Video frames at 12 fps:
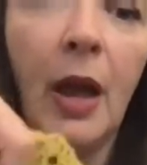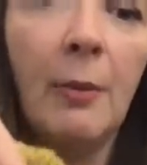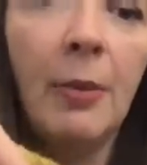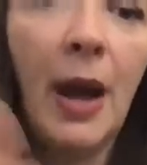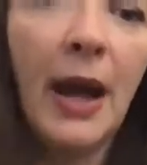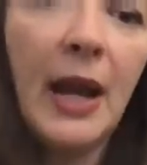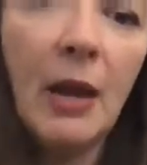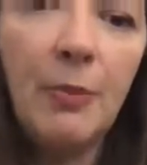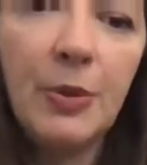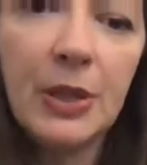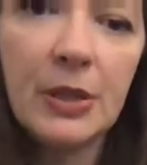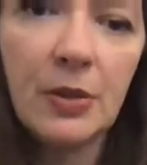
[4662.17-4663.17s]
but had I
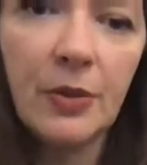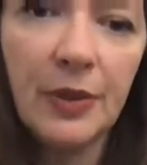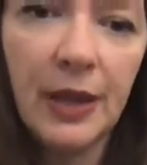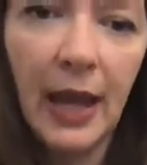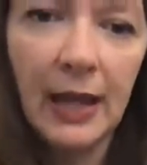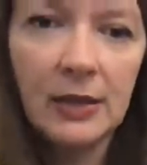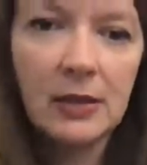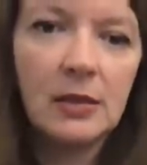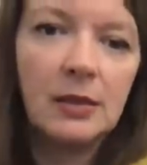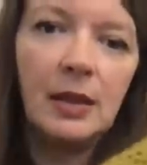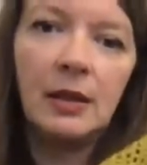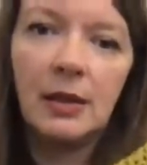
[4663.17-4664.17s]
put it on the end, then